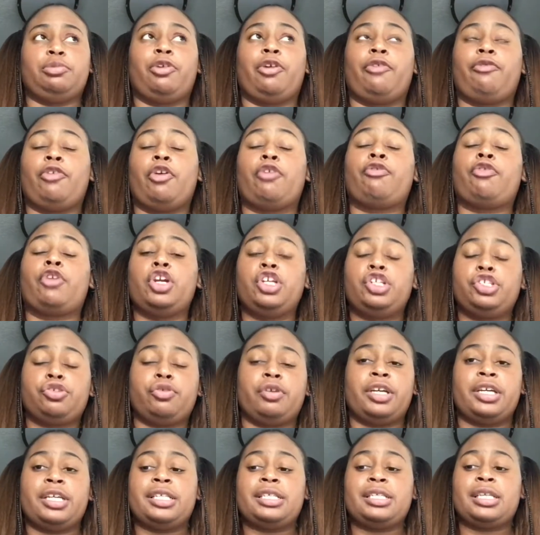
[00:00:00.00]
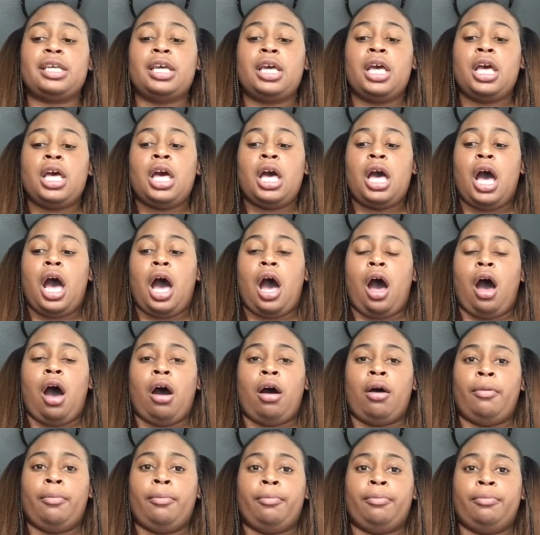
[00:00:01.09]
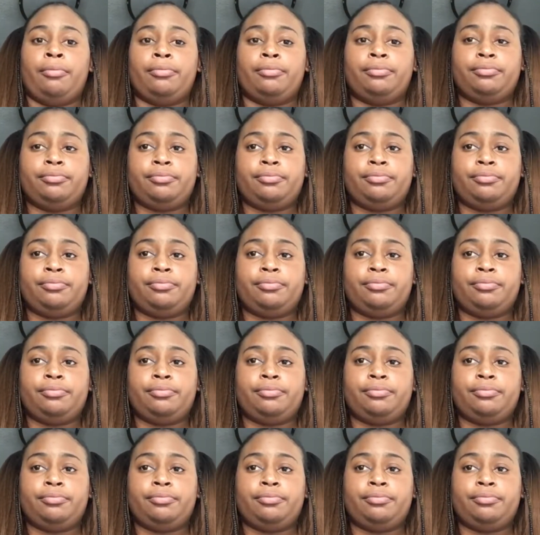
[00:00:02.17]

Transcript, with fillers: but for Freetress, um,